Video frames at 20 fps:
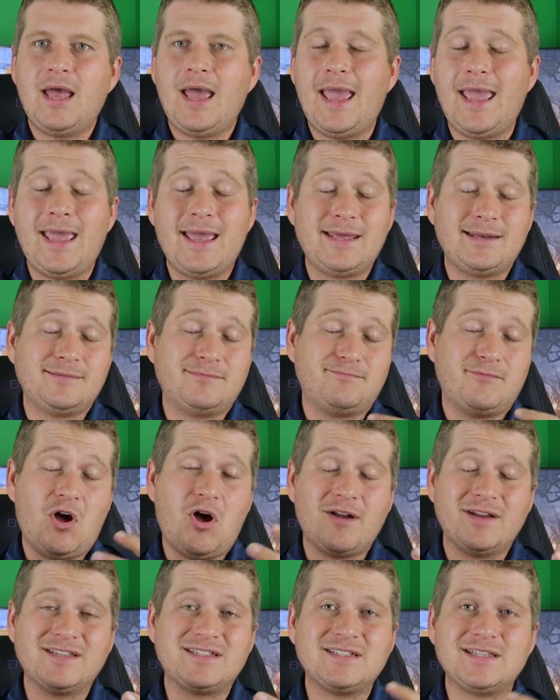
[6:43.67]
And
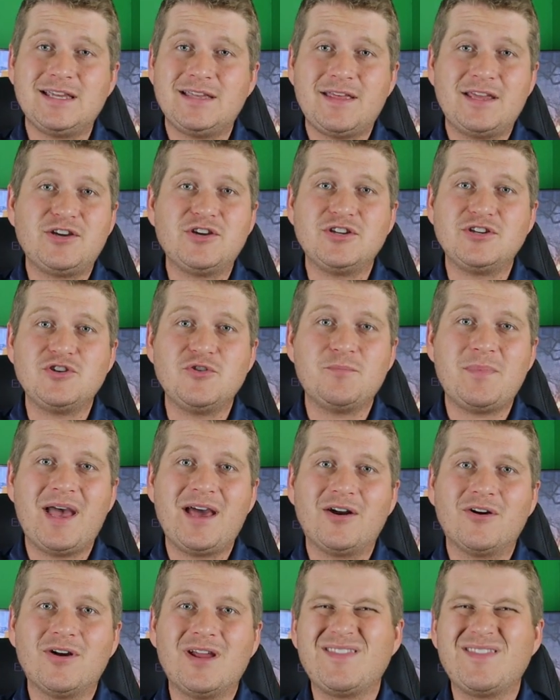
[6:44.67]
honestly, they could do better.